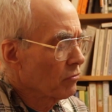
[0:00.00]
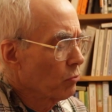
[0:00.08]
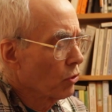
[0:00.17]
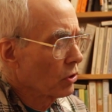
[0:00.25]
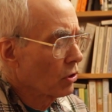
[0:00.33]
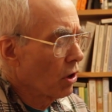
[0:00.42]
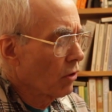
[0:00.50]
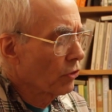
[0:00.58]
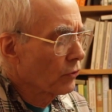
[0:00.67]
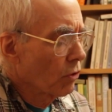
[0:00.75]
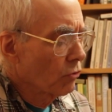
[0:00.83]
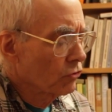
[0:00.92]
book called
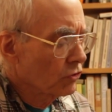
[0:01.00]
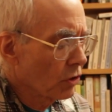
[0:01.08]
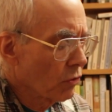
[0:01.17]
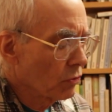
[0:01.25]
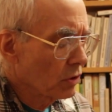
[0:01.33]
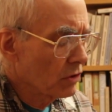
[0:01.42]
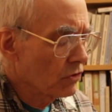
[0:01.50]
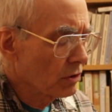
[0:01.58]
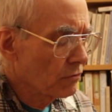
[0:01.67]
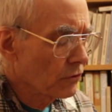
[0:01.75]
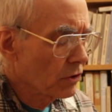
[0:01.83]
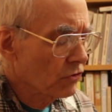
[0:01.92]
Throwstone. It's the
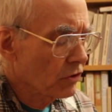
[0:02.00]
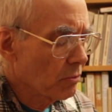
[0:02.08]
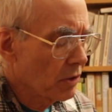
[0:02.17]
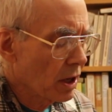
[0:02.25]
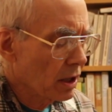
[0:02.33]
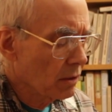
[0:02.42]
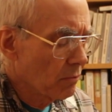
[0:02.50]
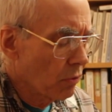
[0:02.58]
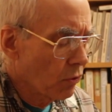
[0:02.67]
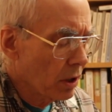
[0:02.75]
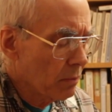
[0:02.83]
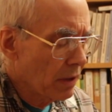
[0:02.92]
first American
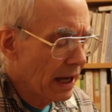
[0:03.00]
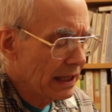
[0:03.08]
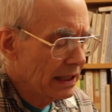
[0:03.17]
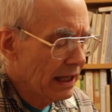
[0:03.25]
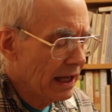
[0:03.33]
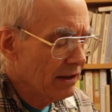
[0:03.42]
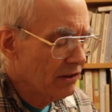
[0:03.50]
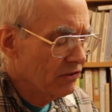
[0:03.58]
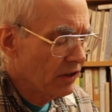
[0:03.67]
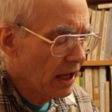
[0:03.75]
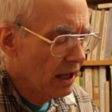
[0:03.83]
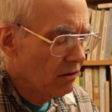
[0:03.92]
boy by Ted
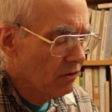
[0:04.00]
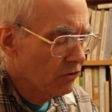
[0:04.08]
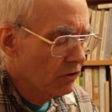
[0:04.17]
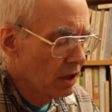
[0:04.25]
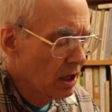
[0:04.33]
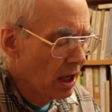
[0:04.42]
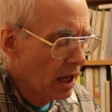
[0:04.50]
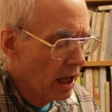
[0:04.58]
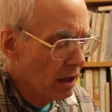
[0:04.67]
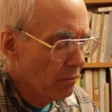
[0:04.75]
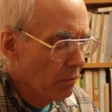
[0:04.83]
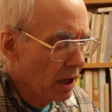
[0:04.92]
Sales
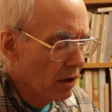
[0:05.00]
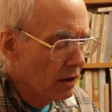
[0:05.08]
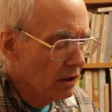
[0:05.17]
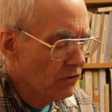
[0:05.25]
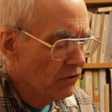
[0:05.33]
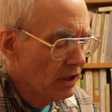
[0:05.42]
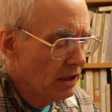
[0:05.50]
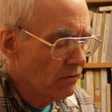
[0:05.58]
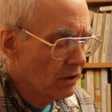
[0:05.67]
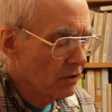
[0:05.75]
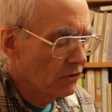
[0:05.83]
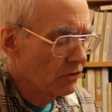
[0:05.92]
and Mary
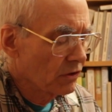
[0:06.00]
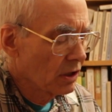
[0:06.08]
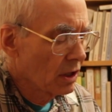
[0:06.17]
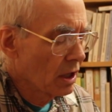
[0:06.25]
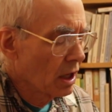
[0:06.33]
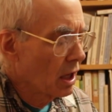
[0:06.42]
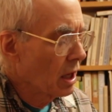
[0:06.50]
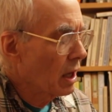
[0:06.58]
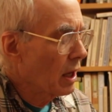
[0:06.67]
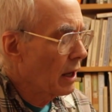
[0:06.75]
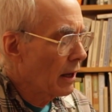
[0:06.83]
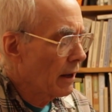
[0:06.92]
Stevens.
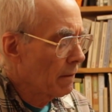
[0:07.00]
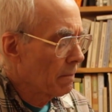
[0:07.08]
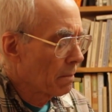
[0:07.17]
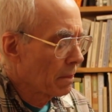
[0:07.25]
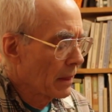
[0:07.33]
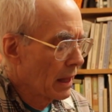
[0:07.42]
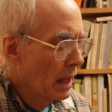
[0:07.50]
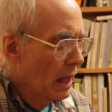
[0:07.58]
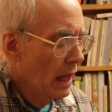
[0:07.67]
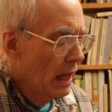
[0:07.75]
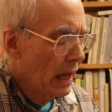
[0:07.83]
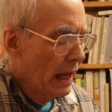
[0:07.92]

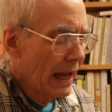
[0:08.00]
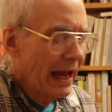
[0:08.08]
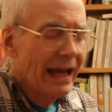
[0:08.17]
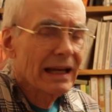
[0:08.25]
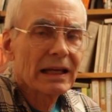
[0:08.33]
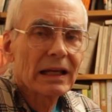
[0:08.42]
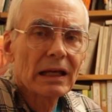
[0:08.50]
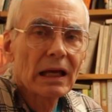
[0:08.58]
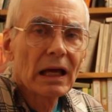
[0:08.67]
And